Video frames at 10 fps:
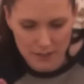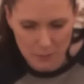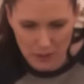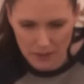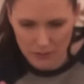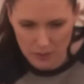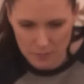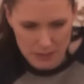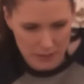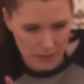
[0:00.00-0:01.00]
Deep breath, let
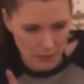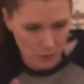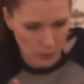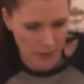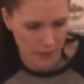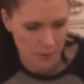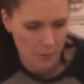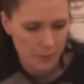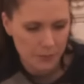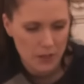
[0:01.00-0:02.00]
me see. Okay,
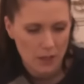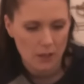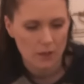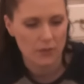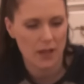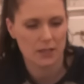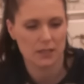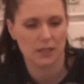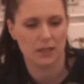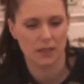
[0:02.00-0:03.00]

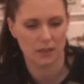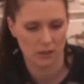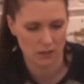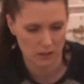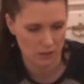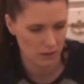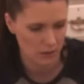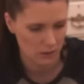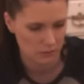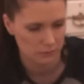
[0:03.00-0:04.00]
this here,
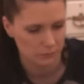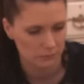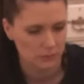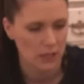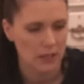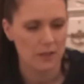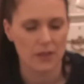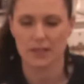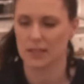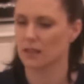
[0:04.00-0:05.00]

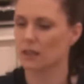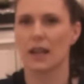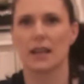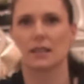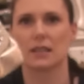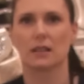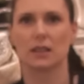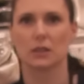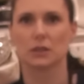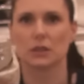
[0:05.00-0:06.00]
this here is a
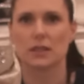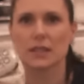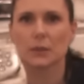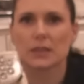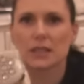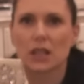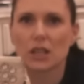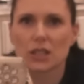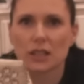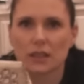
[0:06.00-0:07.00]
little sequence
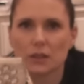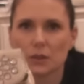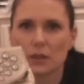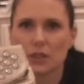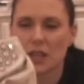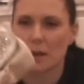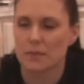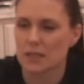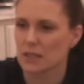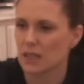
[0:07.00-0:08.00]
clutch, got little
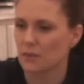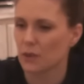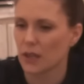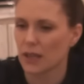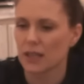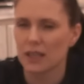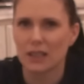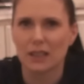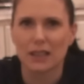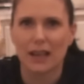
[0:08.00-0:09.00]
gems and stuff on it.
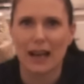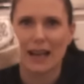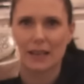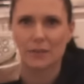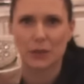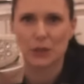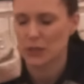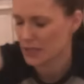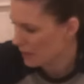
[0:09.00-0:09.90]
I never use